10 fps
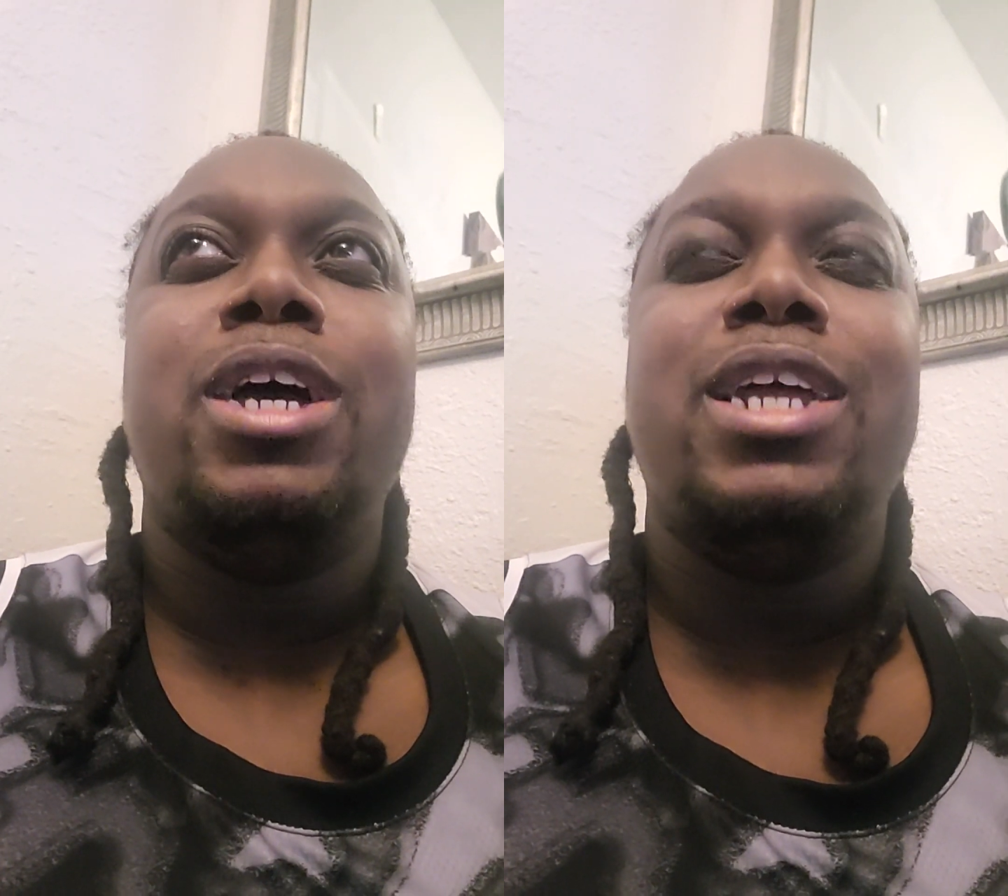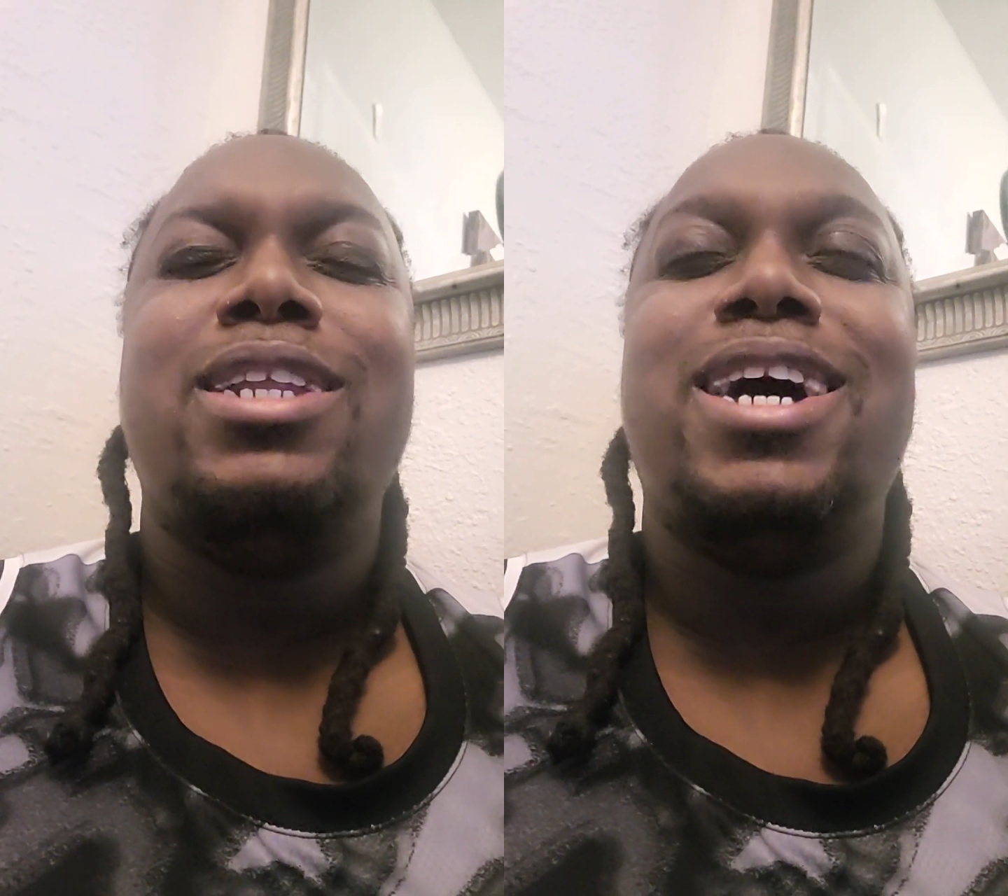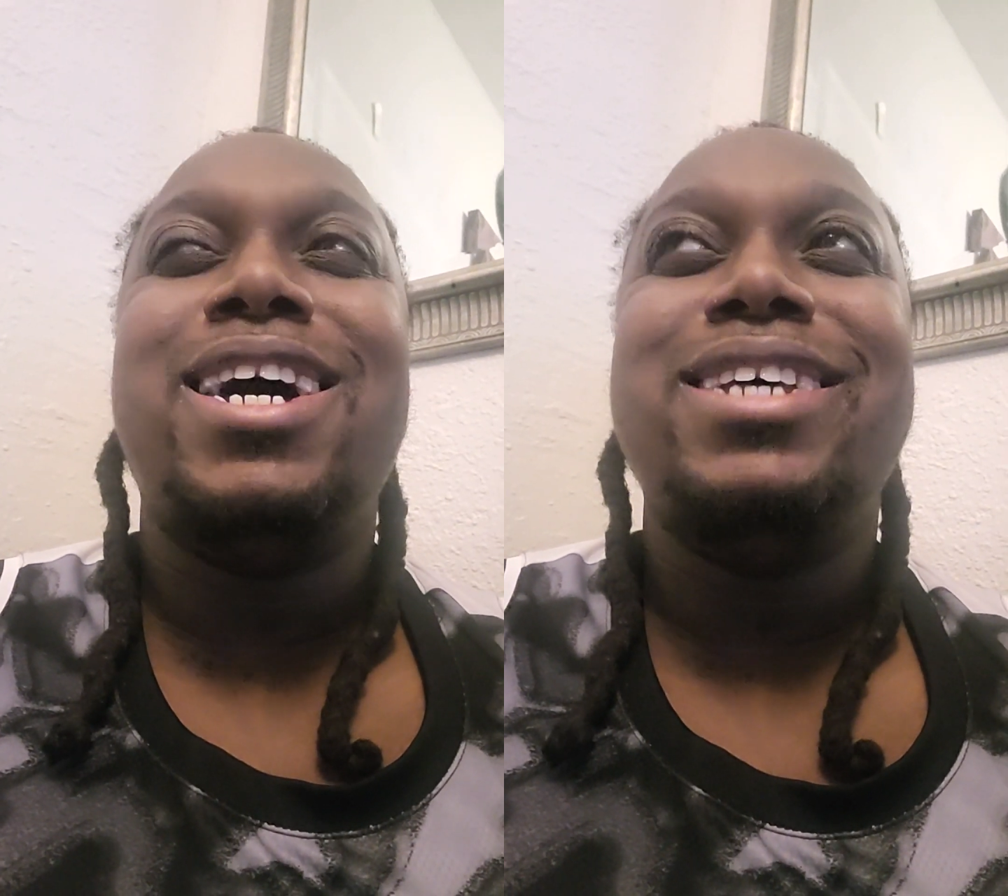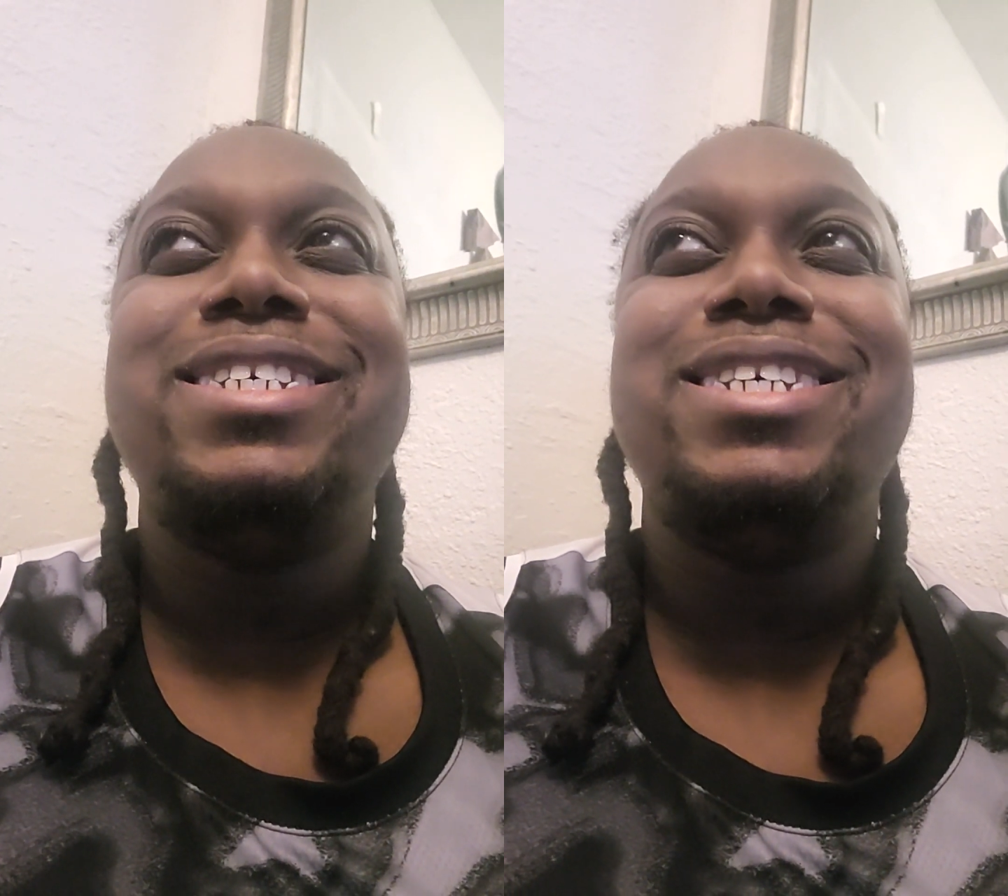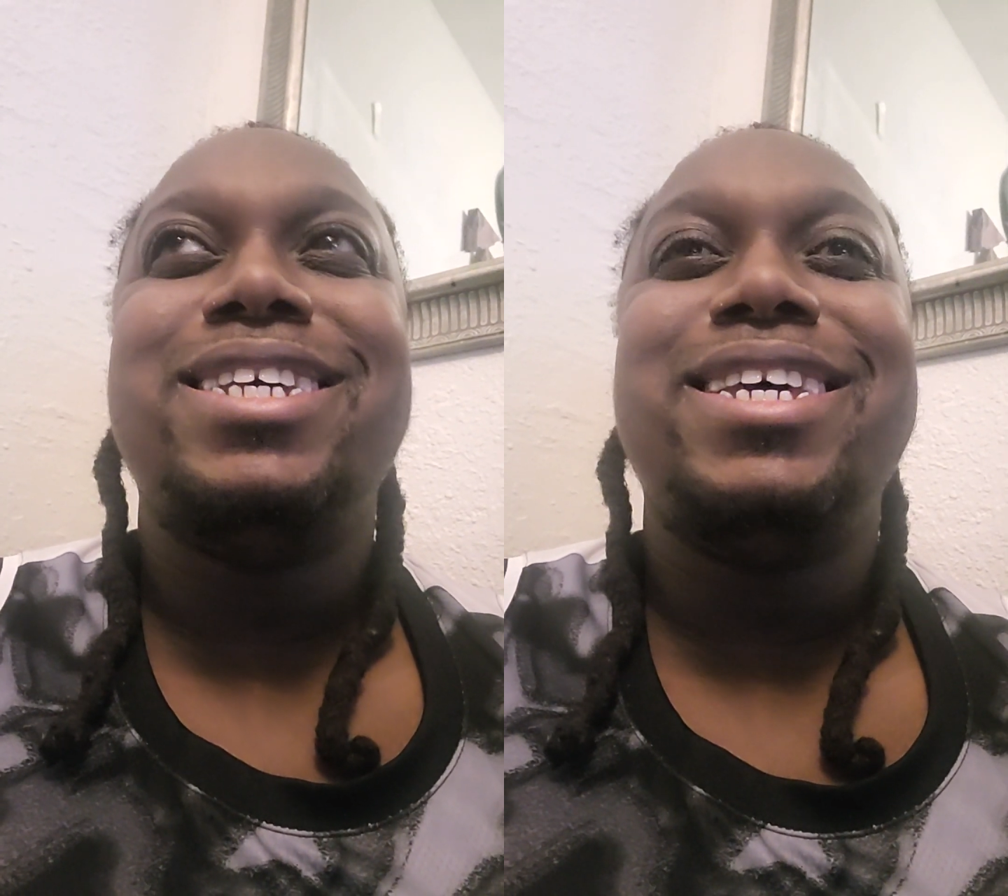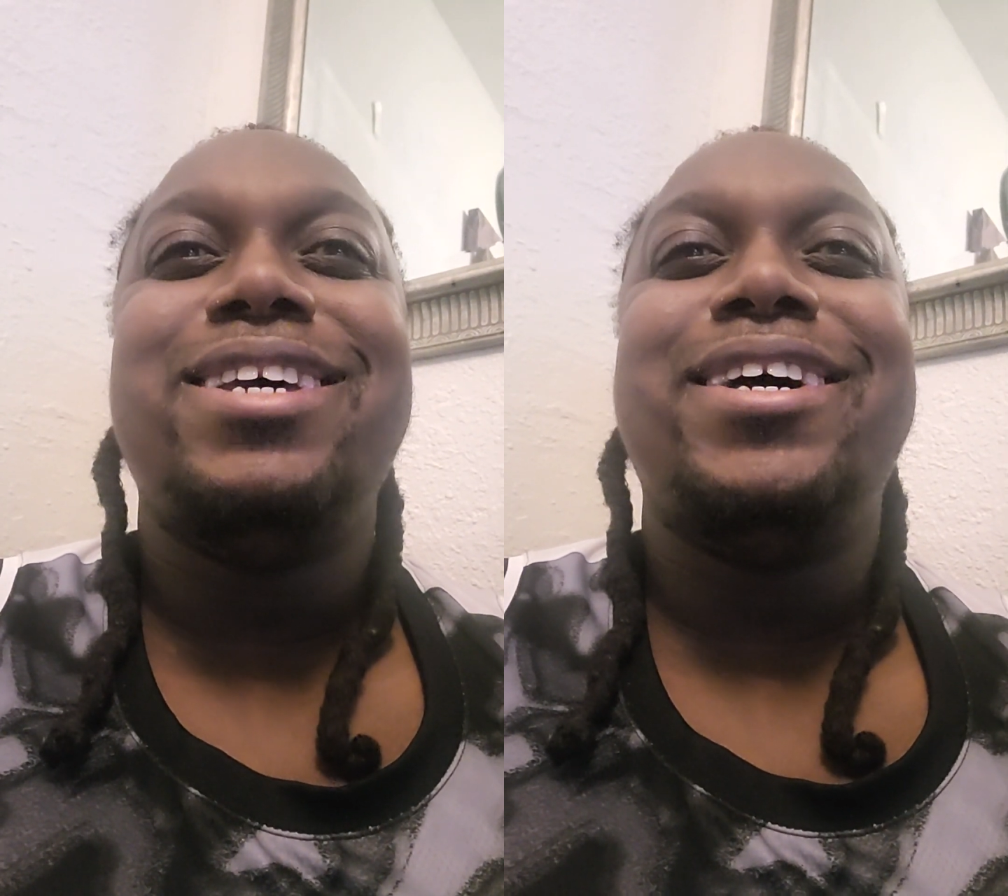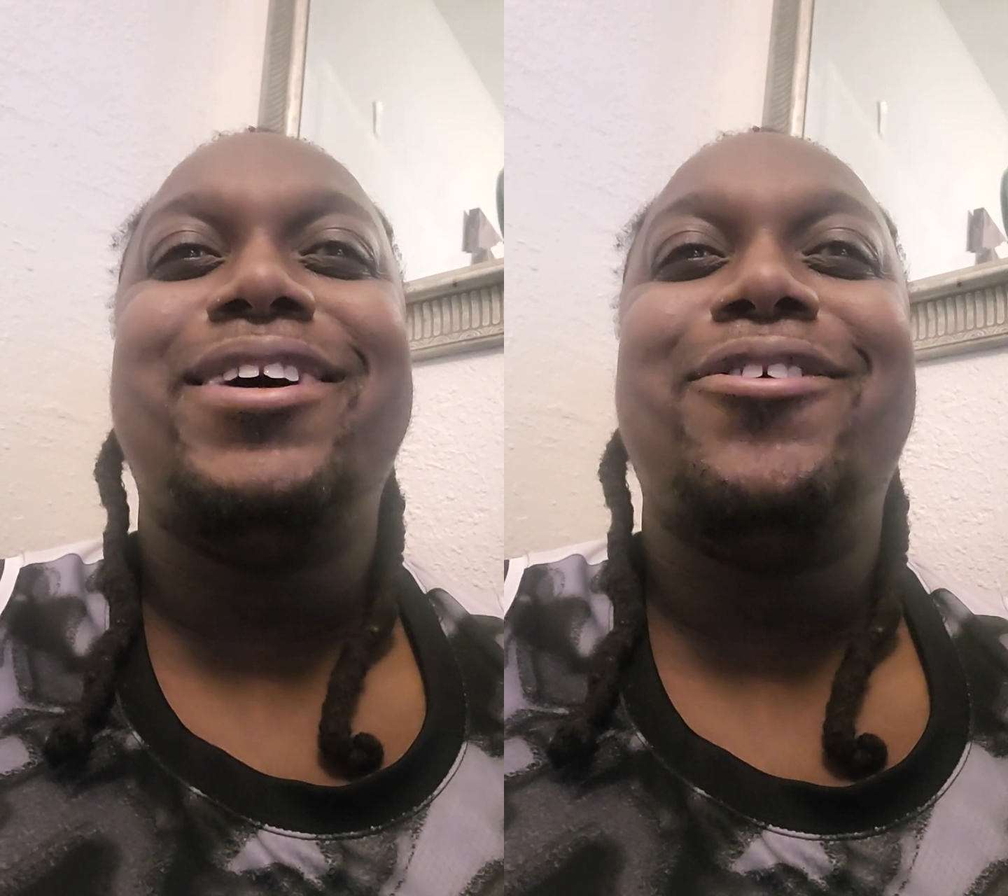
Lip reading: And honestly, get